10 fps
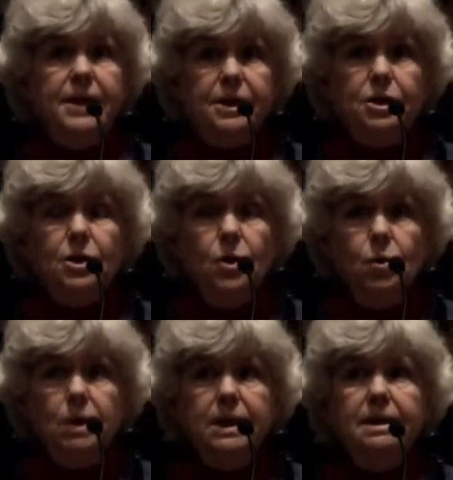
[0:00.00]
that are
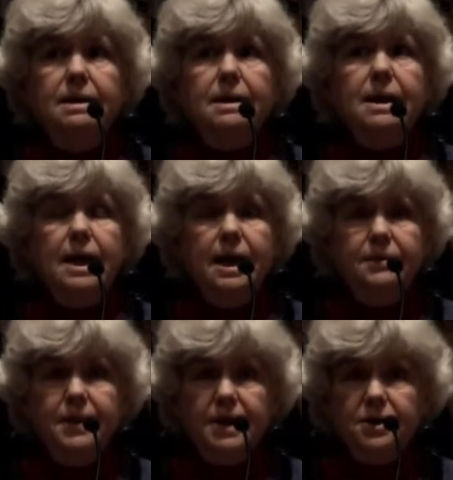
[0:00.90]
holy
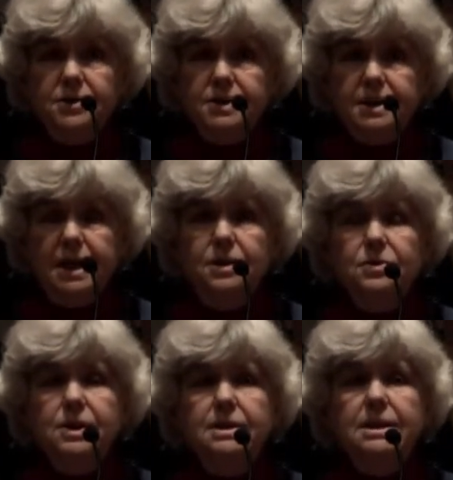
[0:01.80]
and that are
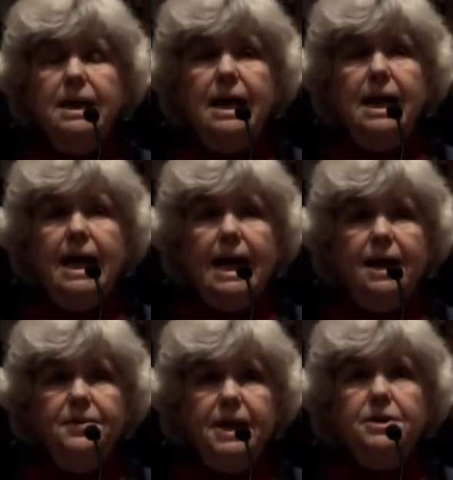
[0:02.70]
sacred
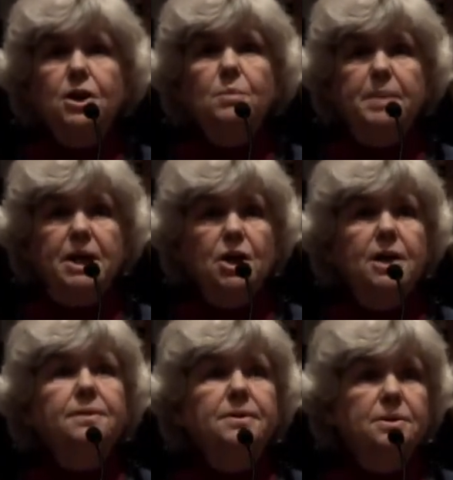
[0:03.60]
and that are
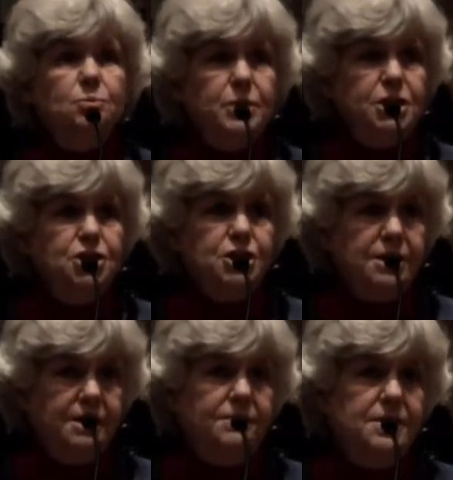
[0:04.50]
beyond the
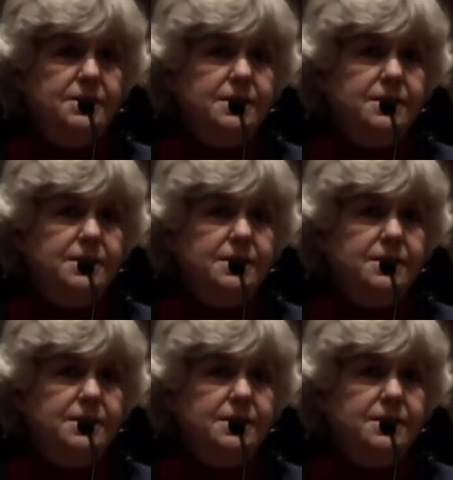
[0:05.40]
reach of the